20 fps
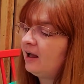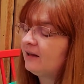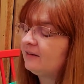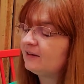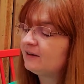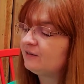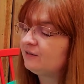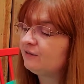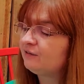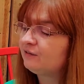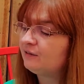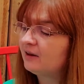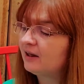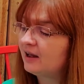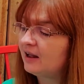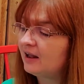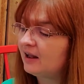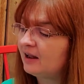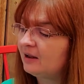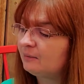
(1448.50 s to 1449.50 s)
and the
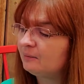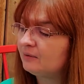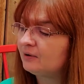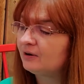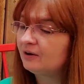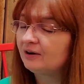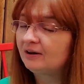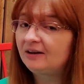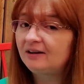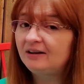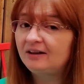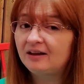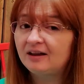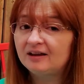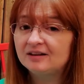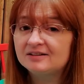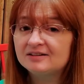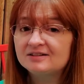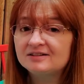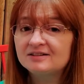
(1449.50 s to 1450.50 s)
flame
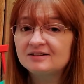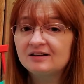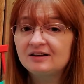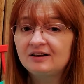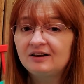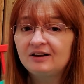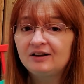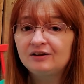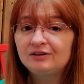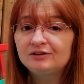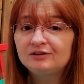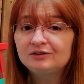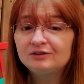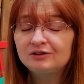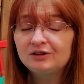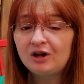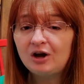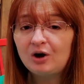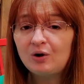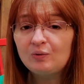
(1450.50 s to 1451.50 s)
gets
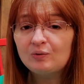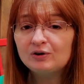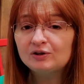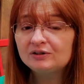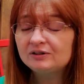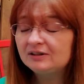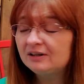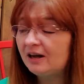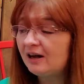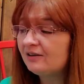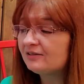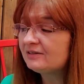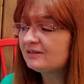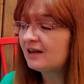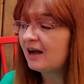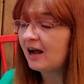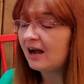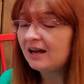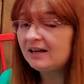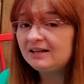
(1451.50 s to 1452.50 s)
lower. Look how
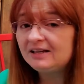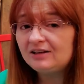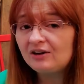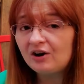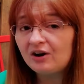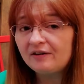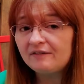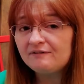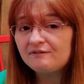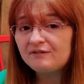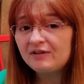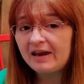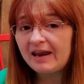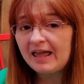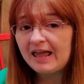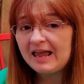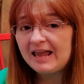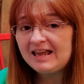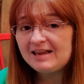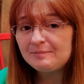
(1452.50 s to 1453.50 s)
tiny our
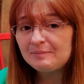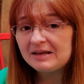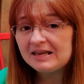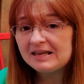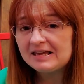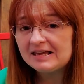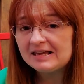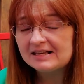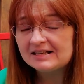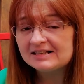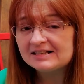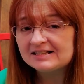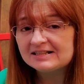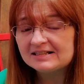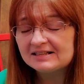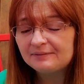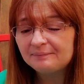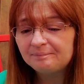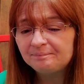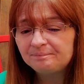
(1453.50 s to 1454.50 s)
flame
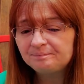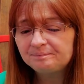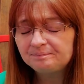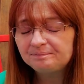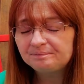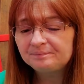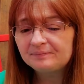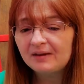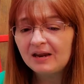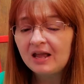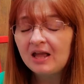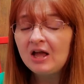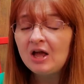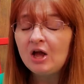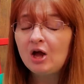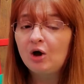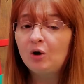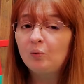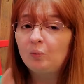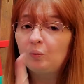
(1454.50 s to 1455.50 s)
is.
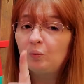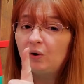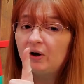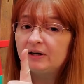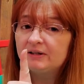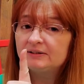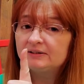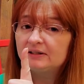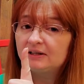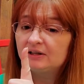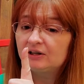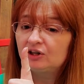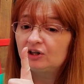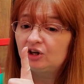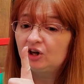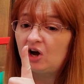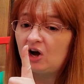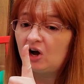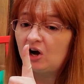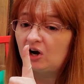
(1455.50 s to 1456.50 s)
One little
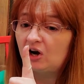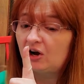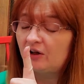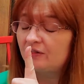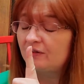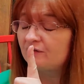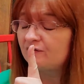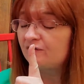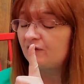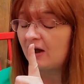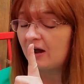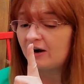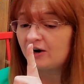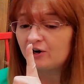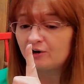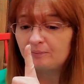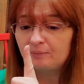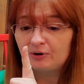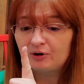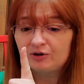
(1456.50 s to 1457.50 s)
log on the
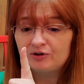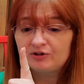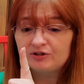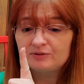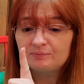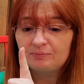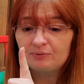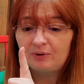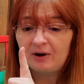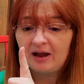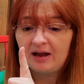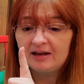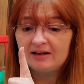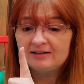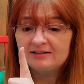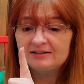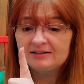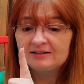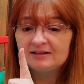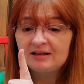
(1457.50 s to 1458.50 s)
fire burns
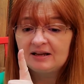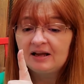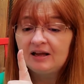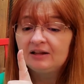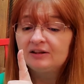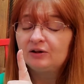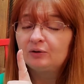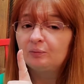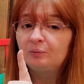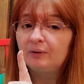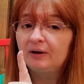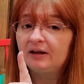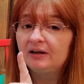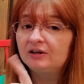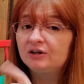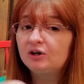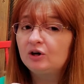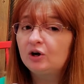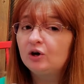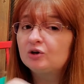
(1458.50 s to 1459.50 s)
bright. The
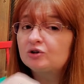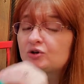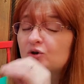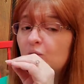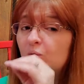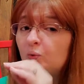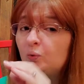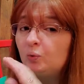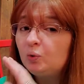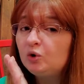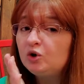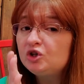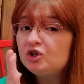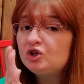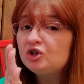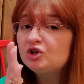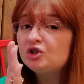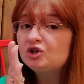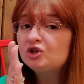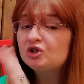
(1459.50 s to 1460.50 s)
wind goes
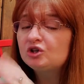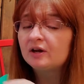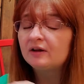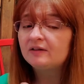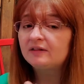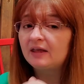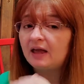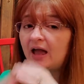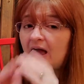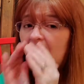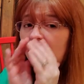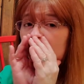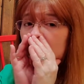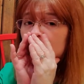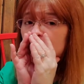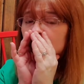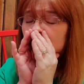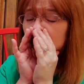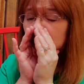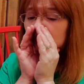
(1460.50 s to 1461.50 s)
whoosh,
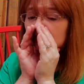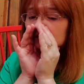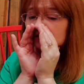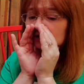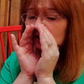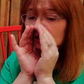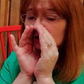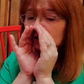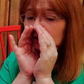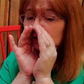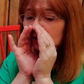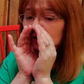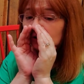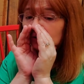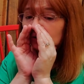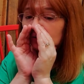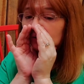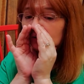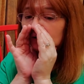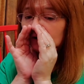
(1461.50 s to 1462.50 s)
owl goes
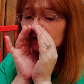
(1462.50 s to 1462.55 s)
whoo,